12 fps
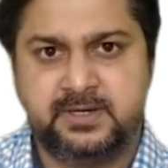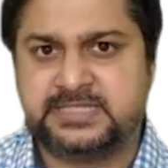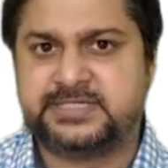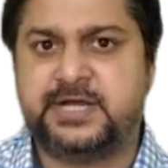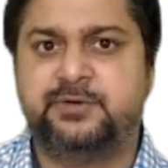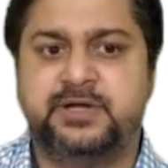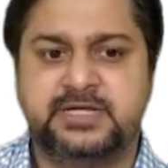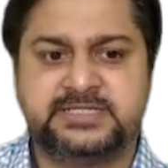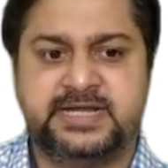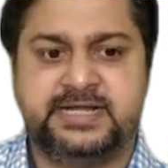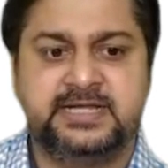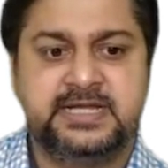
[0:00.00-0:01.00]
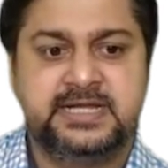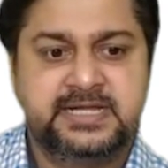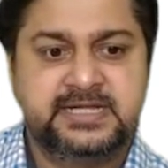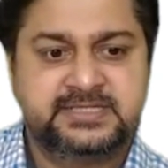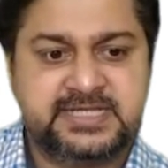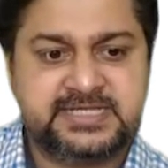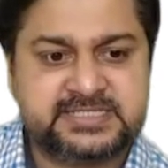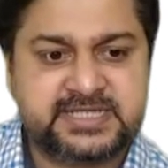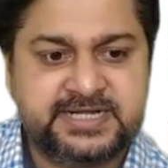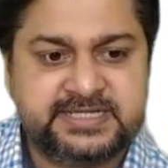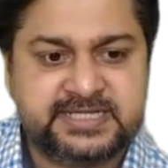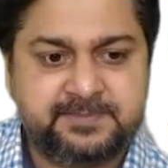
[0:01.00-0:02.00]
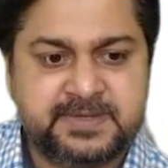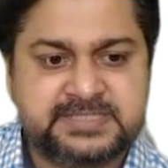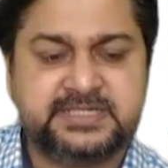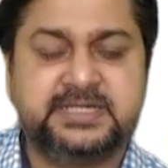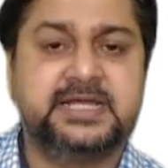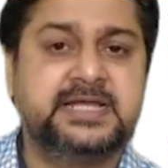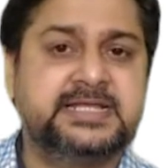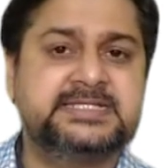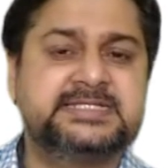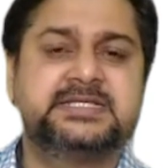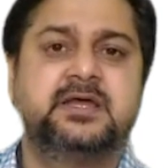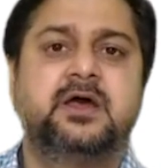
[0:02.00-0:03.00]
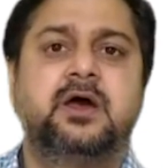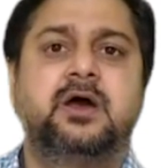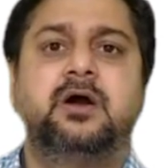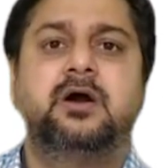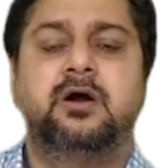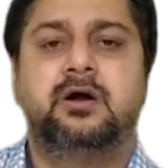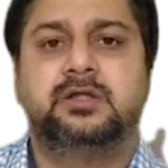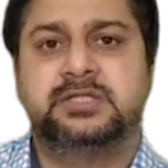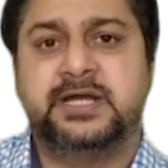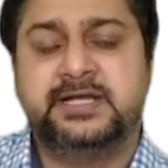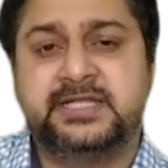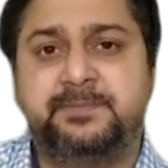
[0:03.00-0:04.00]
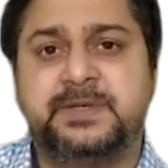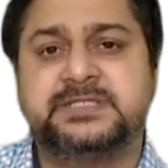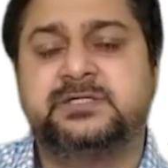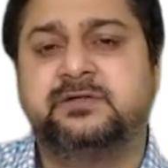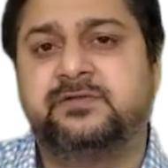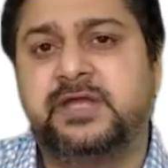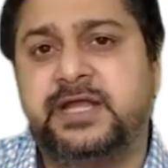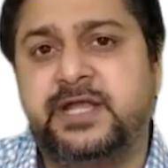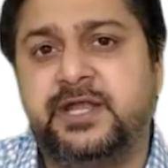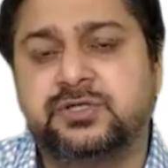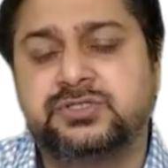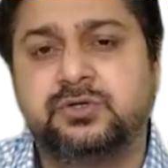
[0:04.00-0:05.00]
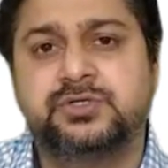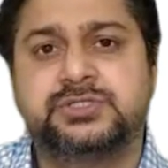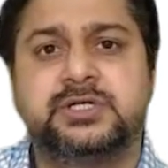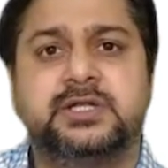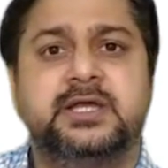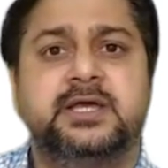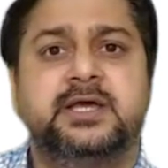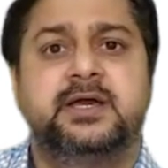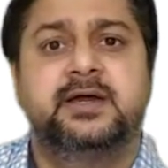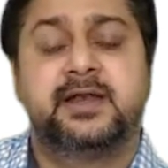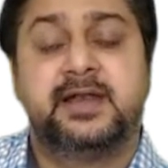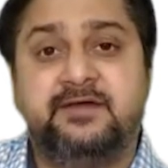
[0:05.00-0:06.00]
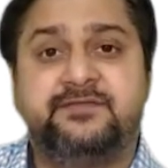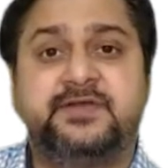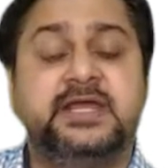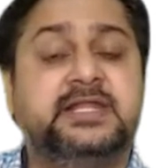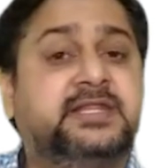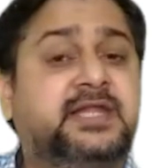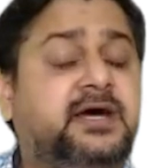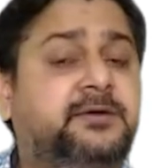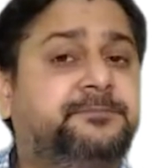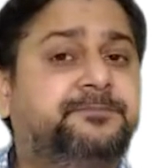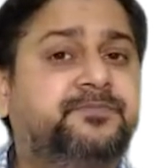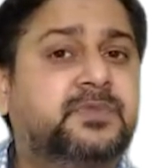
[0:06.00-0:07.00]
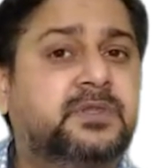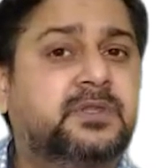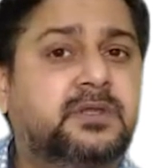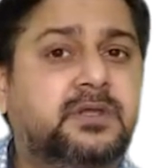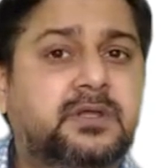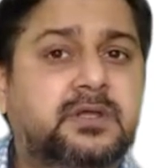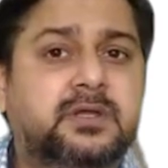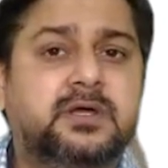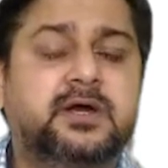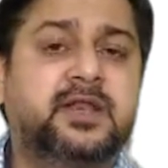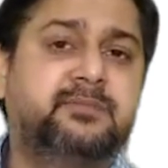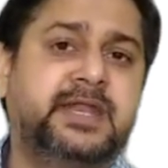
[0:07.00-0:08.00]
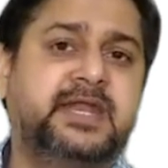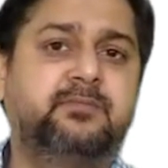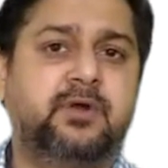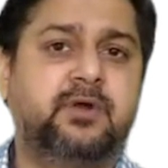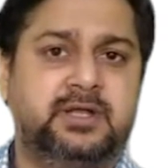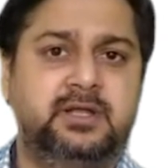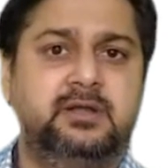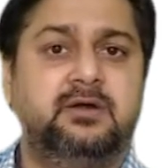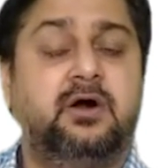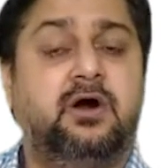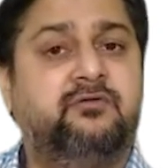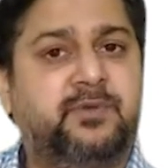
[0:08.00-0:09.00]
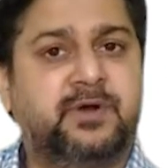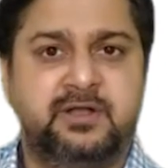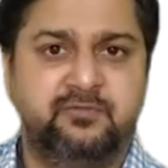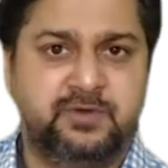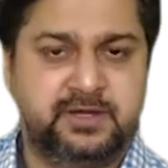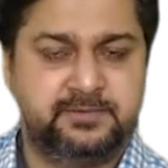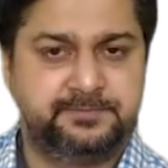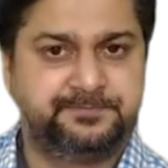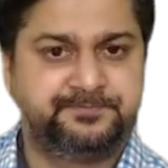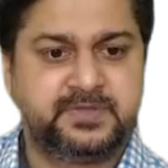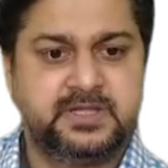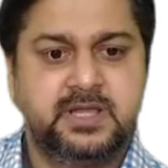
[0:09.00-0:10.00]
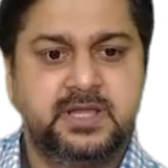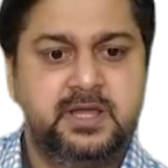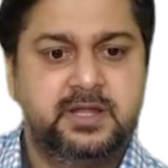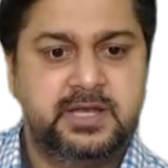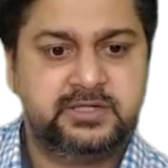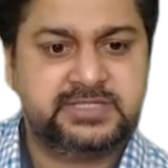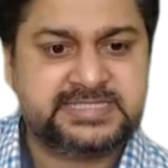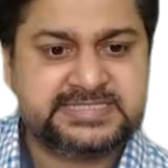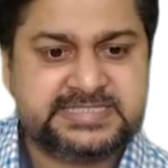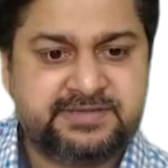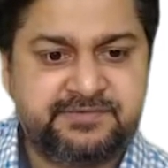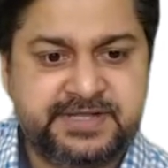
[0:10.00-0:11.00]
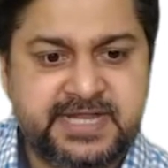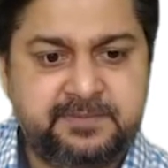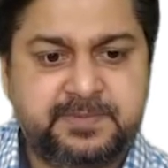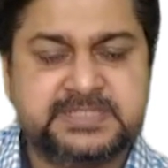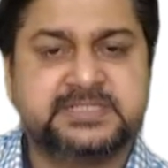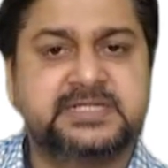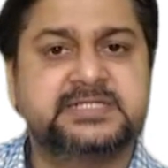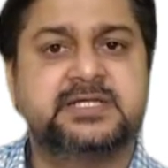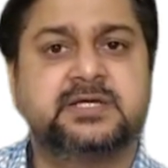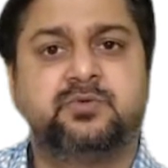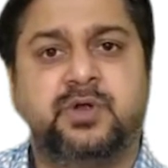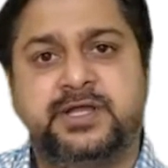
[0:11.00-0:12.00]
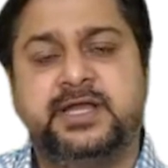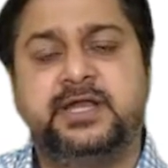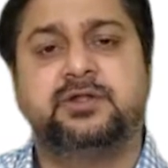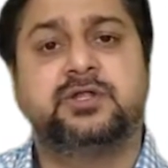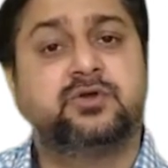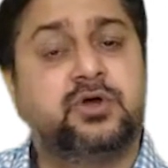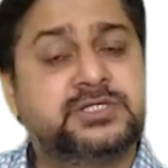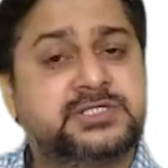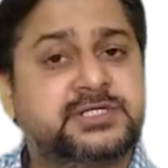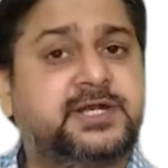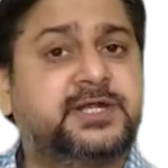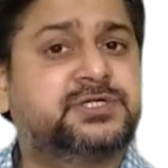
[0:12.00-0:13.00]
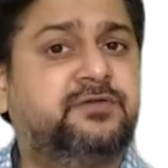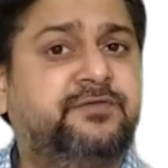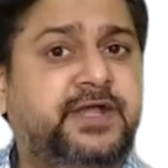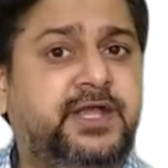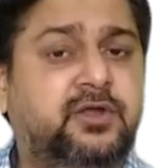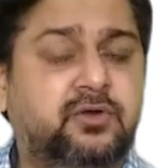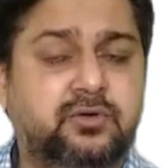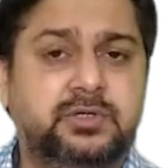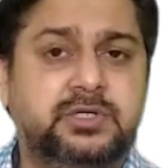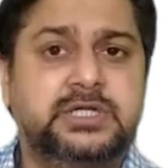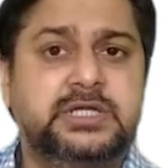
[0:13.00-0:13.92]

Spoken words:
Let's try to understand. This 33% is 33% of the indigo solution left in the remaining bottle of bottle one. Now this 17% is the quantity or the concentration of indigo